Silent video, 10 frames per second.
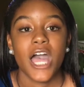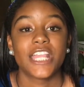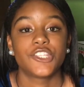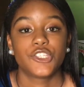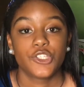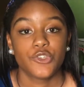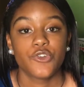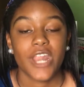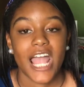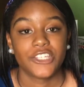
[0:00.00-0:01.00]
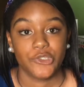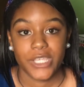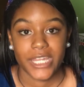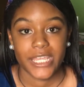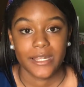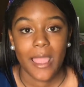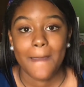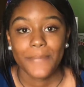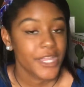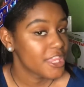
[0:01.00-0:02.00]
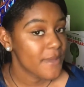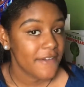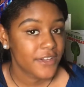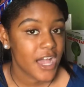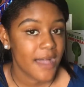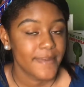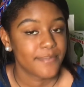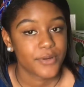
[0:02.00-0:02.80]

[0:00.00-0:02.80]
as soon as you get it. Print them off a copy,